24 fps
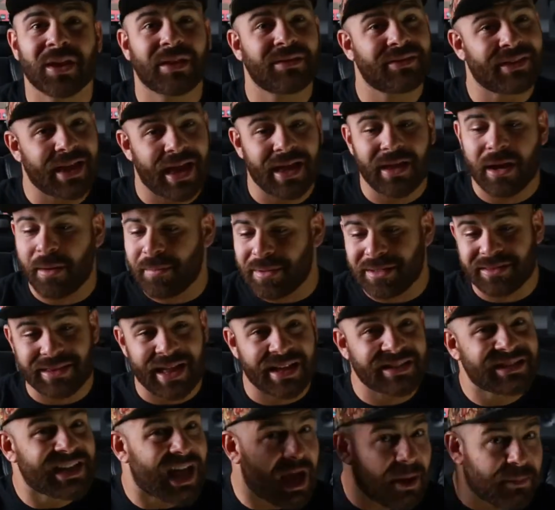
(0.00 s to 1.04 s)
that I mean,
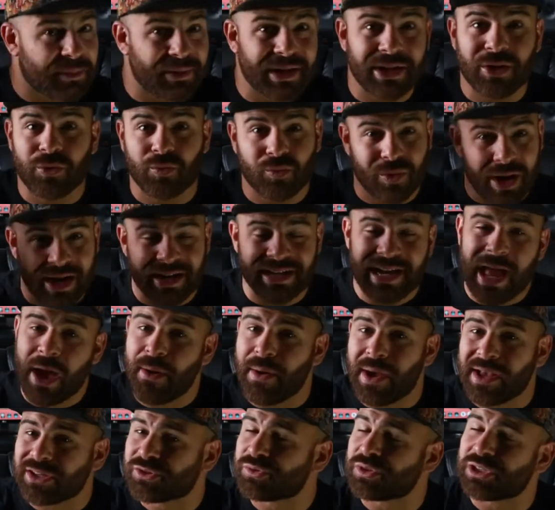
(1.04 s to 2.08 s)
that's happening right now
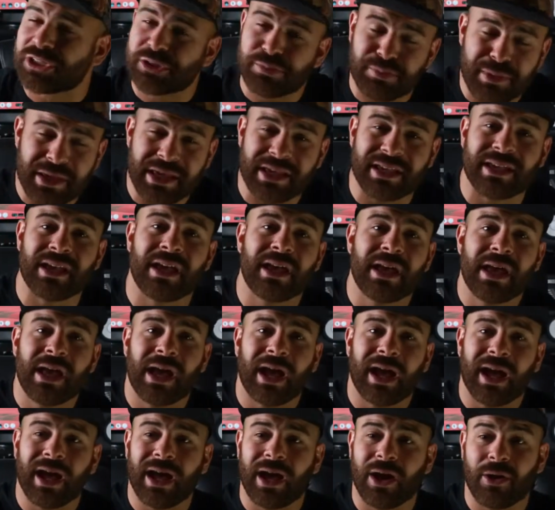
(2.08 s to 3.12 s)
as we speak,
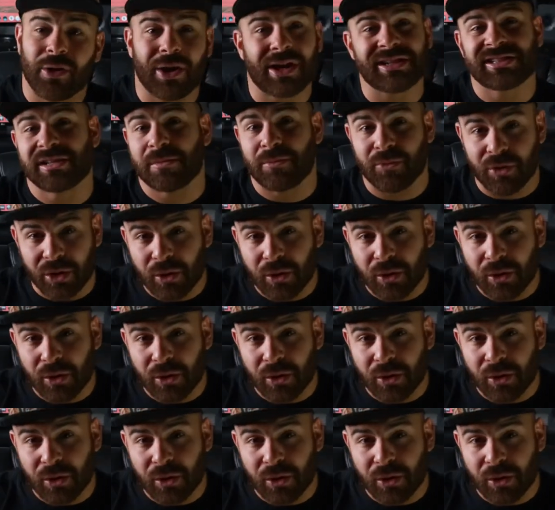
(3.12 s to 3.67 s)
uh, or as I'm